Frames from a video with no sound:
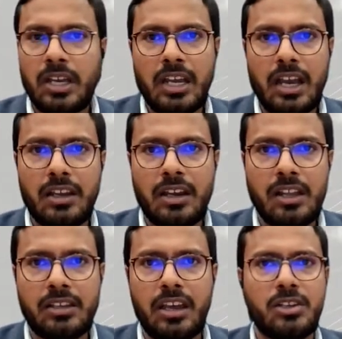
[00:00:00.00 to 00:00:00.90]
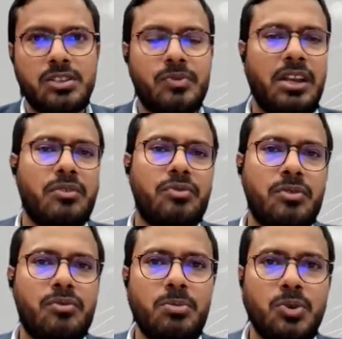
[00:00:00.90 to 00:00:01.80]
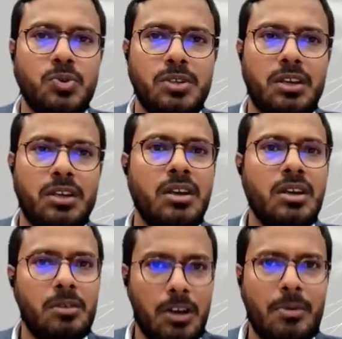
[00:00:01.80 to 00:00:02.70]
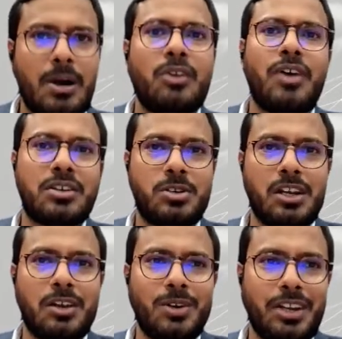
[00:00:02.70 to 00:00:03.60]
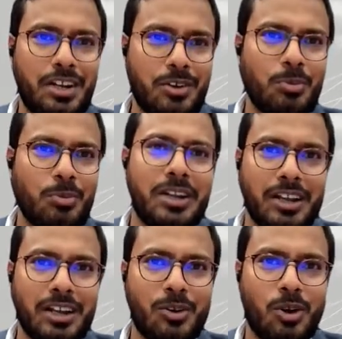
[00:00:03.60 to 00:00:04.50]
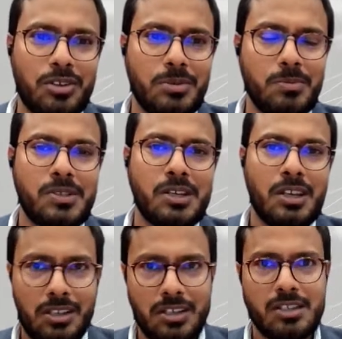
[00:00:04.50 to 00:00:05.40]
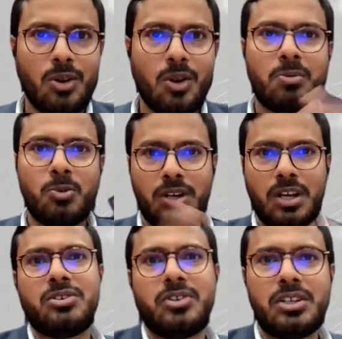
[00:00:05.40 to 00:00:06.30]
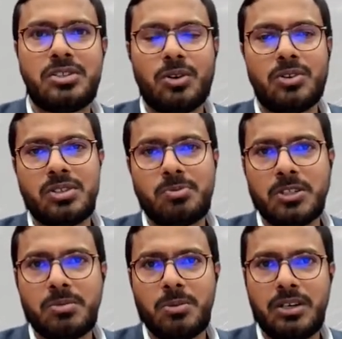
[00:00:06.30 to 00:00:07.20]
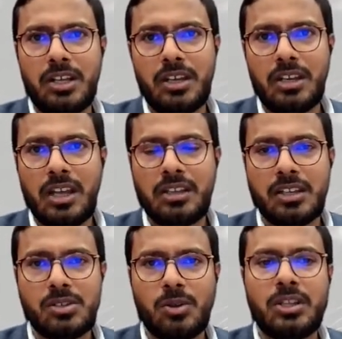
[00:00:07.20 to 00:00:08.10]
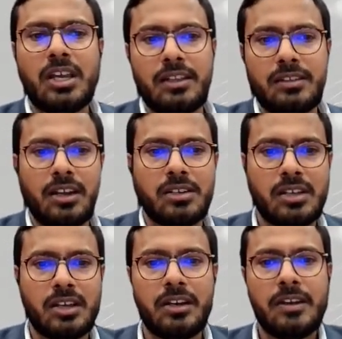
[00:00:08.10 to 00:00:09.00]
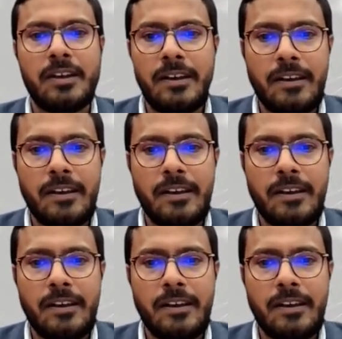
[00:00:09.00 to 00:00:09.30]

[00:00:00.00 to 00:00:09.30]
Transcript: AI in healthcare is very different from using a manufacturing level data for building algorithms. There's a lot more consideration on responsibility and ethics on the healthcare side.